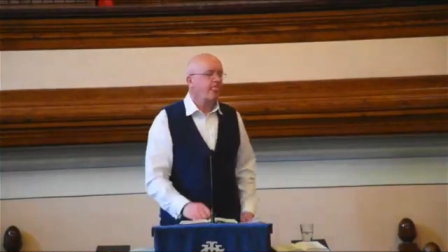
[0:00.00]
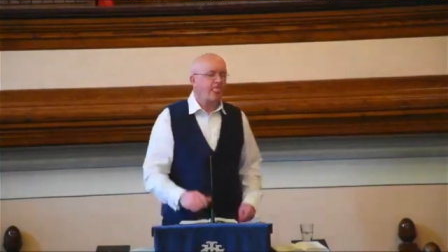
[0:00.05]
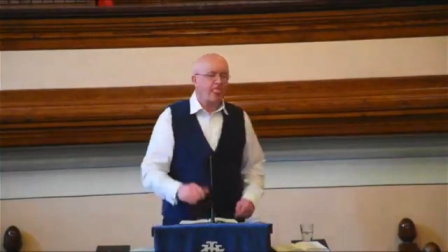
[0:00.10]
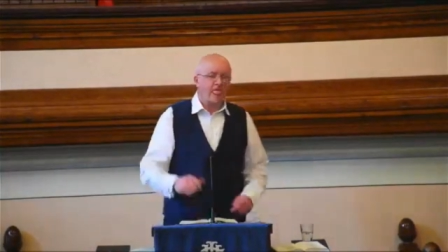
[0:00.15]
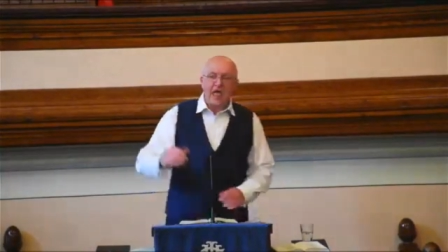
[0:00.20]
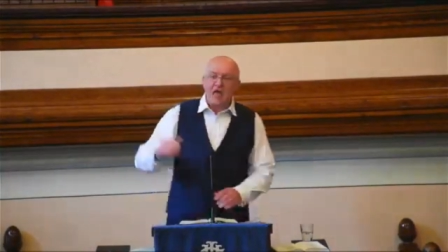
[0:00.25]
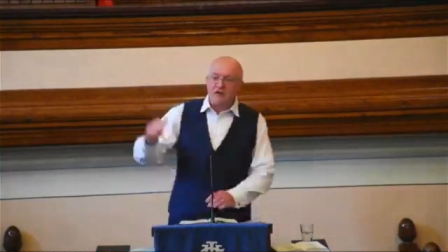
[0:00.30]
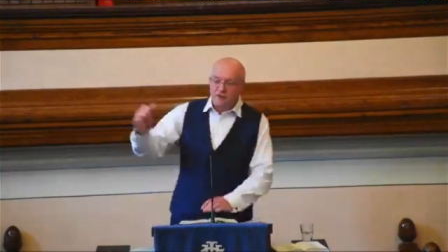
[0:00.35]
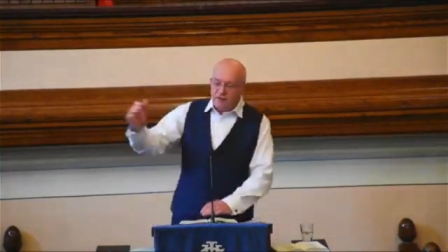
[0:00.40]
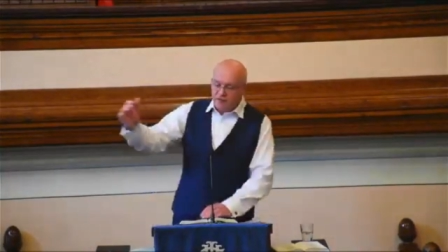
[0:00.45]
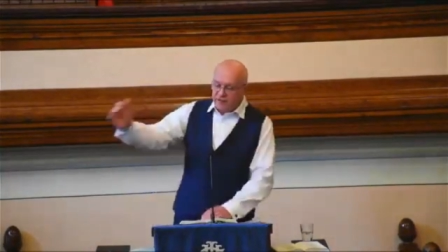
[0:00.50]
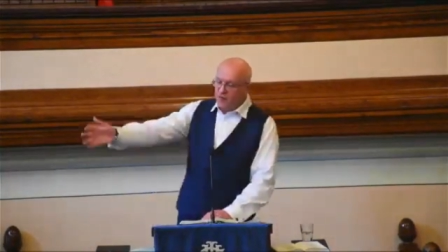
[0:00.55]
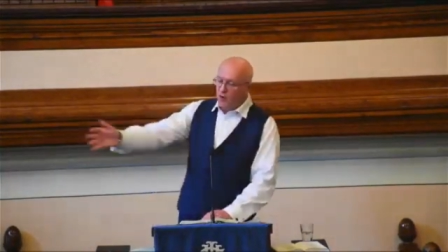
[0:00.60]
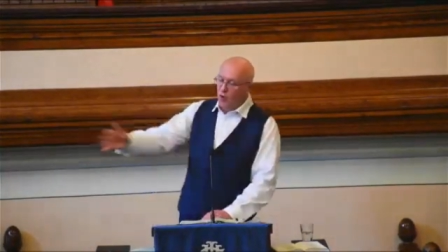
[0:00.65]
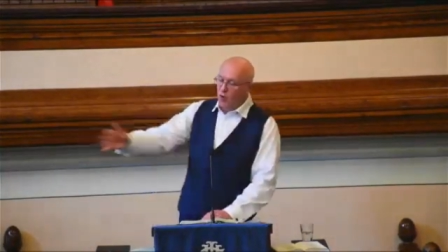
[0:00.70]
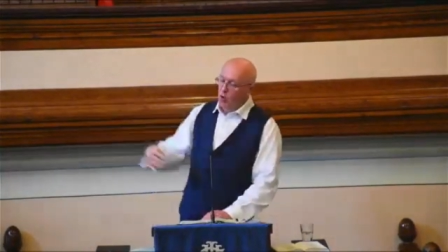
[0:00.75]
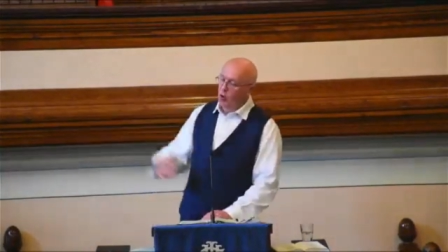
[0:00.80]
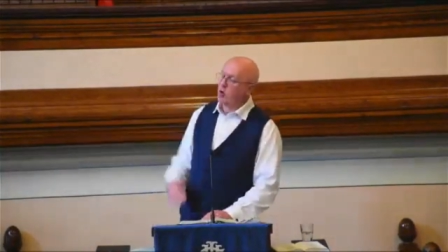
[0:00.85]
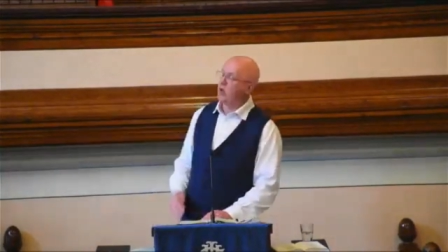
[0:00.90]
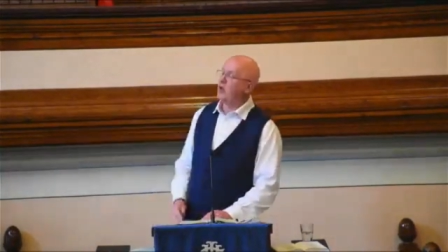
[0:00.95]
and
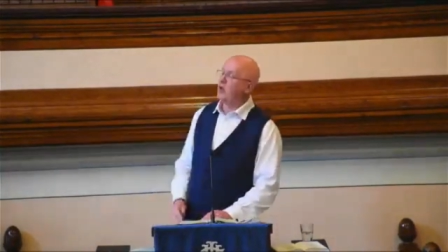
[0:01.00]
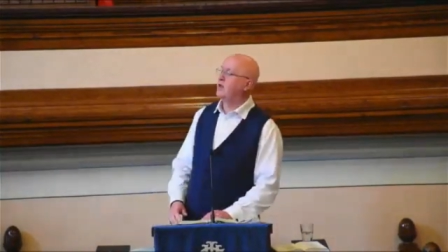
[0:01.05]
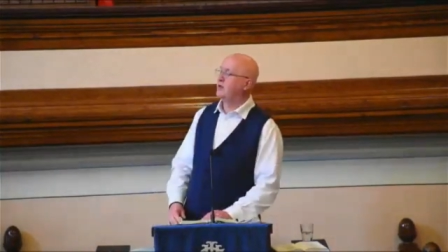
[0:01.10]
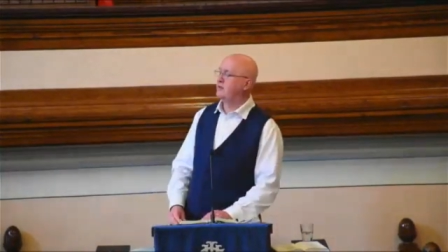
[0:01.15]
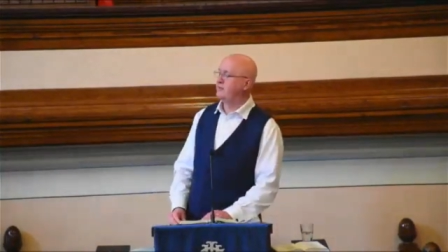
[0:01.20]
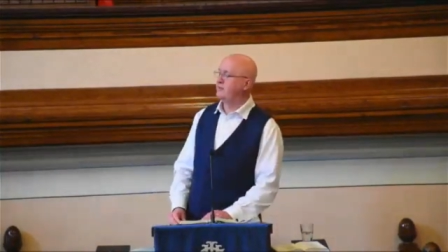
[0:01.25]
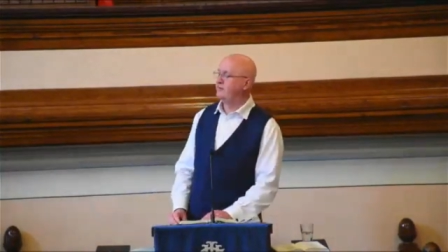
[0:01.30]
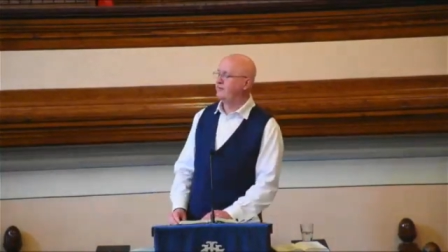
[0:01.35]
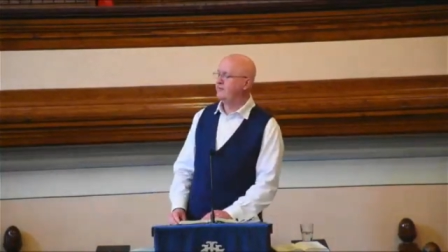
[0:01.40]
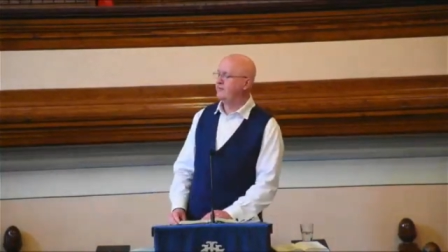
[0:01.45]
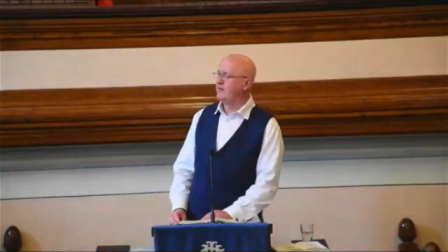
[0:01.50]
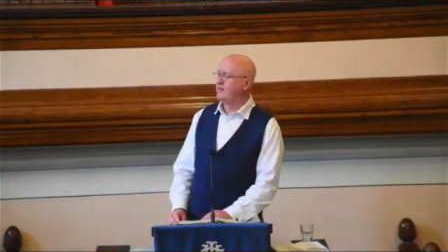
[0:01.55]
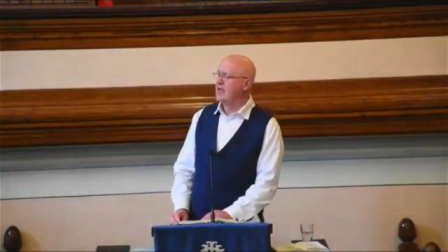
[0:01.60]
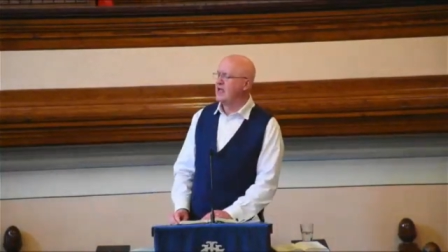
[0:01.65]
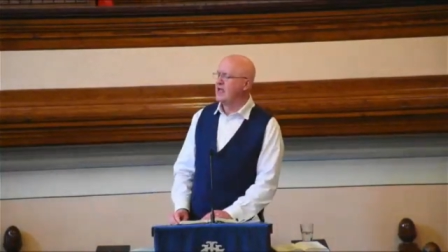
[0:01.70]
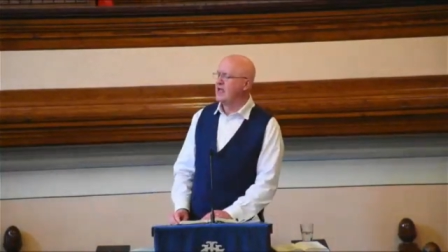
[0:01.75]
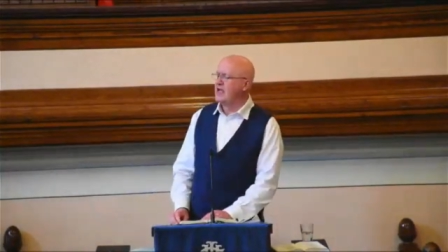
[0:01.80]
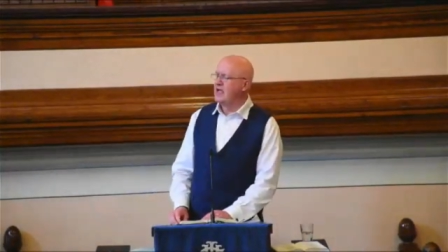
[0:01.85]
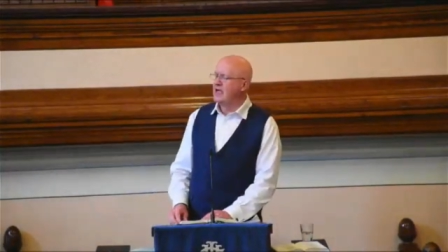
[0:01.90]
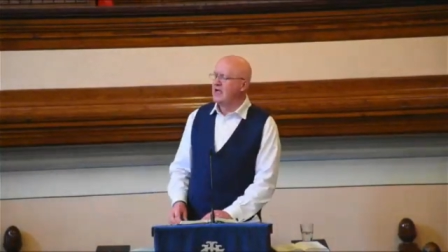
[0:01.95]
fall.
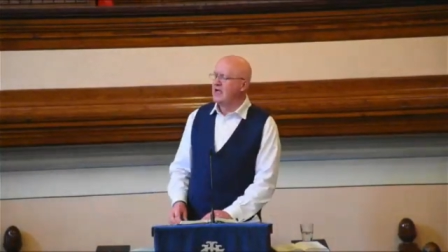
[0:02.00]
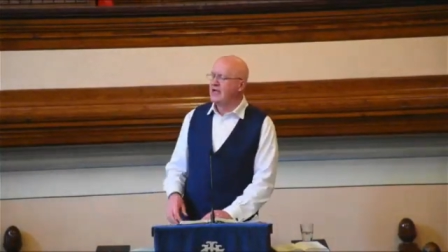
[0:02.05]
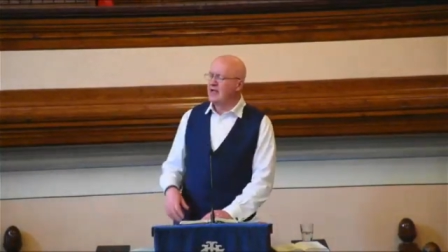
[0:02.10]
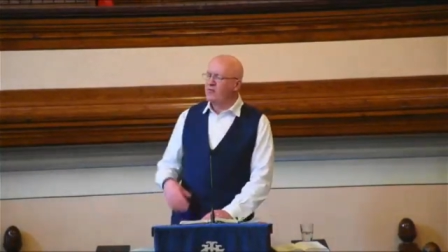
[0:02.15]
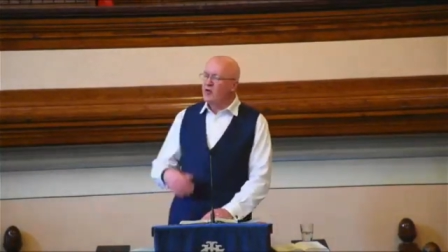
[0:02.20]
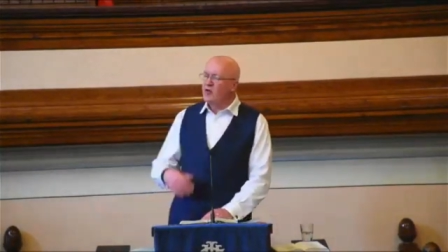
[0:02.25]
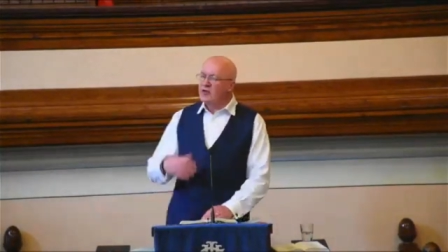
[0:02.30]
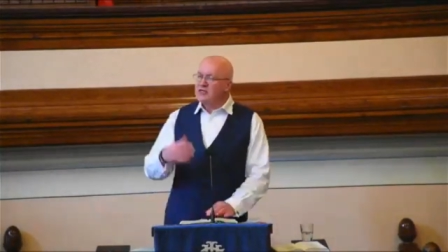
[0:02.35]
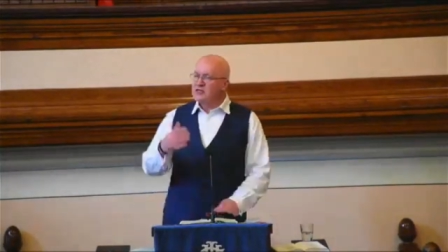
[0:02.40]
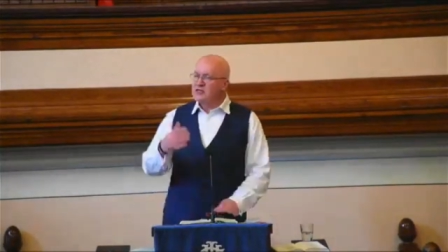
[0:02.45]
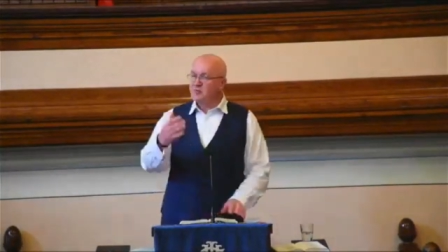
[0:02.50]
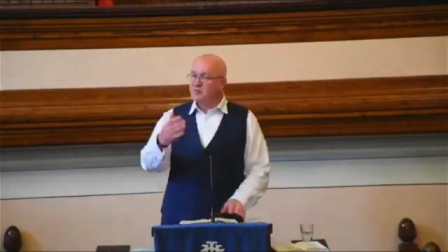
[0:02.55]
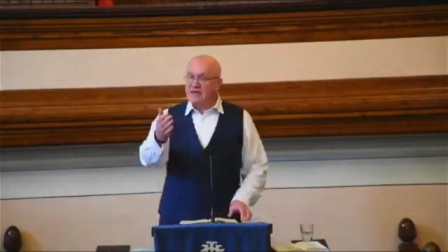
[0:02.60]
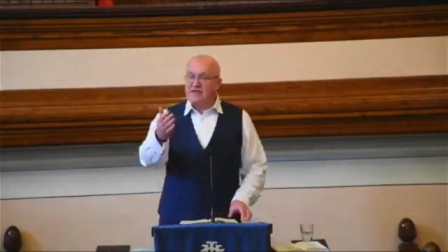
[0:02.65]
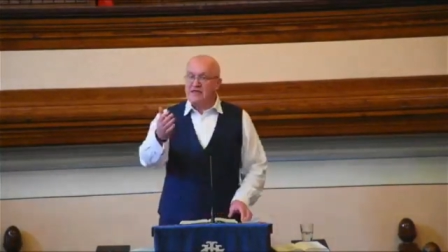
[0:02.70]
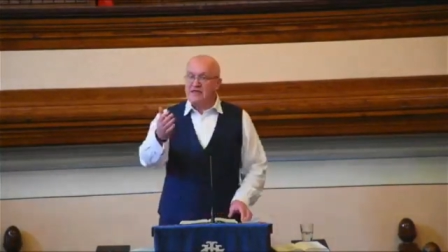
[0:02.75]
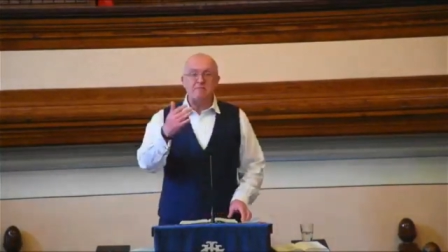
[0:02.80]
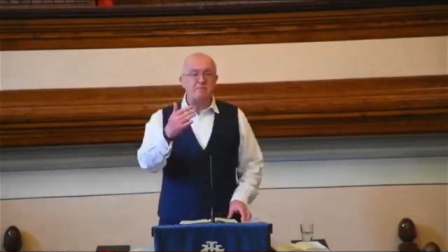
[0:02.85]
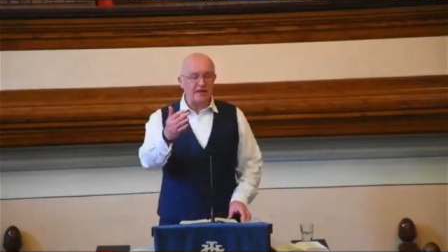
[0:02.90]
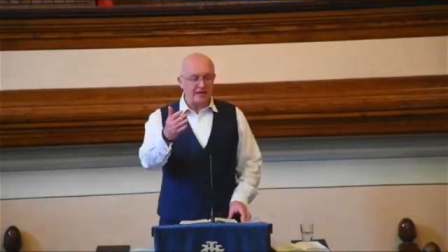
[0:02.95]
And I want to spend a
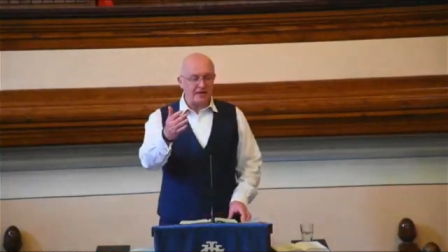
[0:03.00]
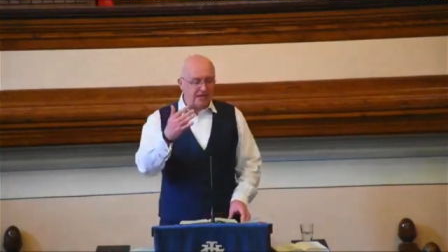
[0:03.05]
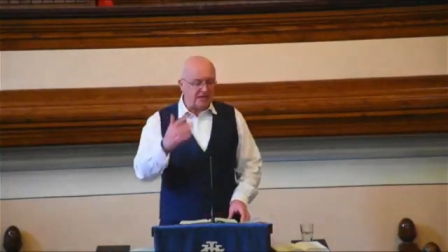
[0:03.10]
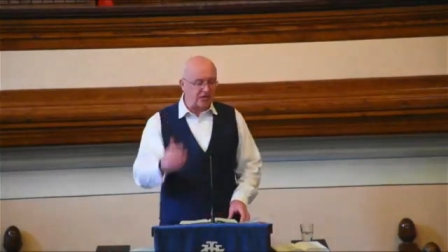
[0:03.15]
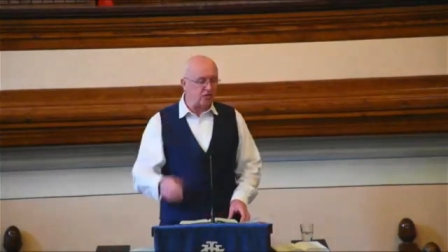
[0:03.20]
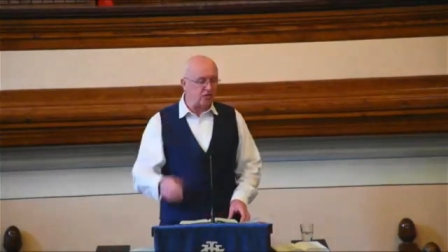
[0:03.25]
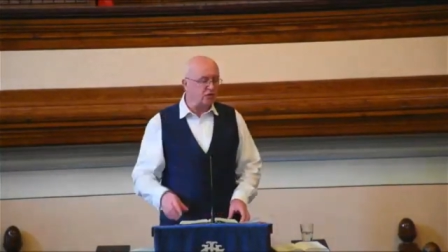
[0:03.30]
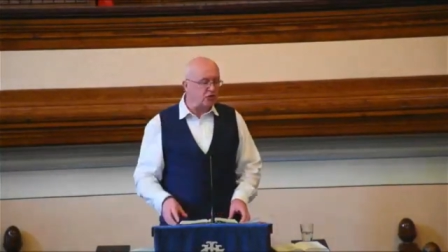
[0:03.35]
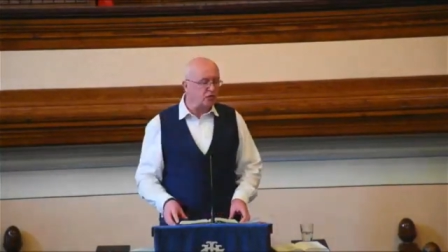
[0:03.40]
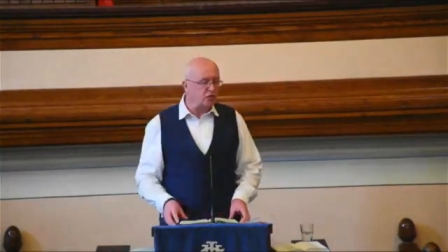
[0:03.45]
minute or two